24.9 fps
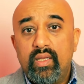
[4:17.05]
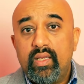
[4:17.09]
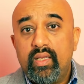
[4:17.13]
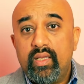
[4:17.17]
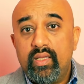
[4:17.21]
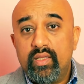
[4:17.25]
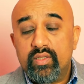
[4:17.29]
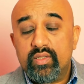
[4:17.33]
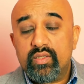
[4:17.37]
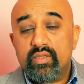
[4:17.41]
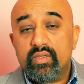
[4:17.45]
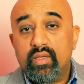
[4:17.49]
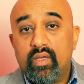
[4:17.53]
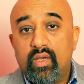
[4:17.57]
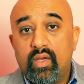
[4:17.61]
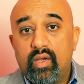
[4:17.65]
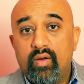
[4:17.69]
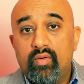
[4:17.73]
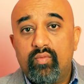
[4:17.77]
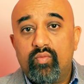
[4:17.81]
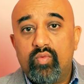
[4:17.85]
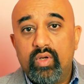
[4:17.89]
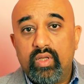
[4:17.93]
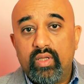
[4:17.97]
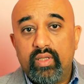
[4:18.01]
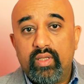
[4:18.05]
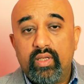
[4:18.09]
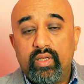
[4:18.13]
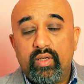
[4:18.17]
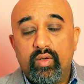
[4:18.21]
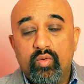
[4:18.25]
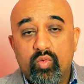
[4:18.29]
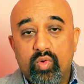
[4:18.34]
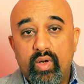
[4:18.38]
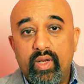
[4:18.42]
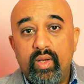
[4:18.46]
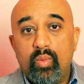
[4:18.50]
is a really
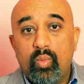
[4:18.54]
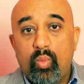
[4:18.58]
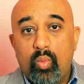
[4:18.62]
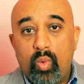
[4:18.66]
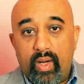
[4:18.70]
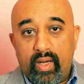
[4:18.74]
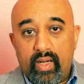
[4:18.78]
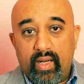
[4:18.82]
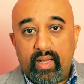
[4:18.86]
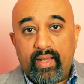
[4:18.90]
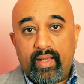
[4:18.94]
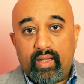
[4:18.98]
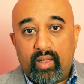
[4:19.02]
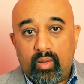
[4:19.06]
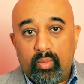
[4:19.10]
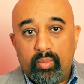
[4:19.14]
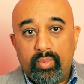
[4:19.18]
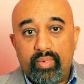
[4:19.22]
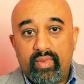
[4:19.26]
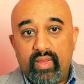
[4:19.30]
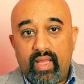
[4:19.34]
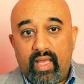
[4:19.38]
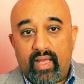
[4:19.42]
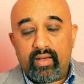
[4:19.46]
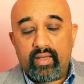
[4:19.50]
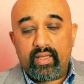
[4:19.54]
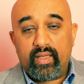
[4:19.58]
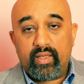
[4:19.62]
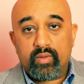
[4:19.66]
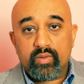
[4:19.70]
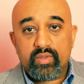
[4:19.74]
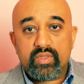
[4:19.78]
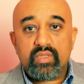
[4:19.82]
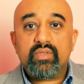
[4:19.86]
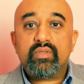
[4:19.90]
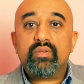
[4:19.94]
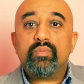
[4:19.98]
great way to help that
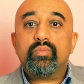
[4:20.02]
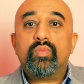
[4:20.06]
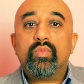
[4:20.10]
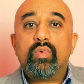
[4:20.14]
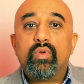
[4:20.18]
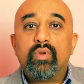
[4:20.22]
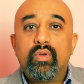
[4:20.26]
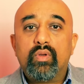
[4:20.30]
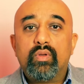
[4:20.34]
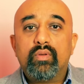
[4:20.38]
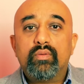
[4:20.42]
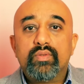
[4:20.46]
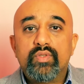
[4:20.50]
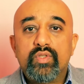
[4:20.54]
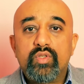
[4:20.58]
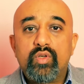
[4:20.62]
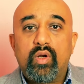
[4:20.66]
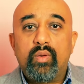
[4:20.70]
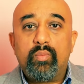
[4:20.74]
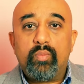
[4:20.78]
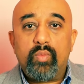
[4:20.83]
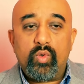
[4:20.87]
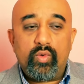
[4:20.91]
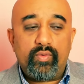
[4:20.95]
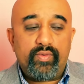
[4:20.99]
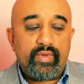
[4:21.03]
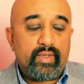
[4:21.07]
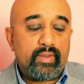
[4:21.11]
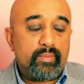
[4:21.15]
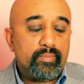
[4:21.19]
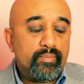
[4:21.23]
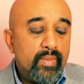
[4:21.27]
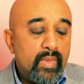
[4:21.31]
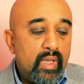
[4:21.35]
ecosystem start moving.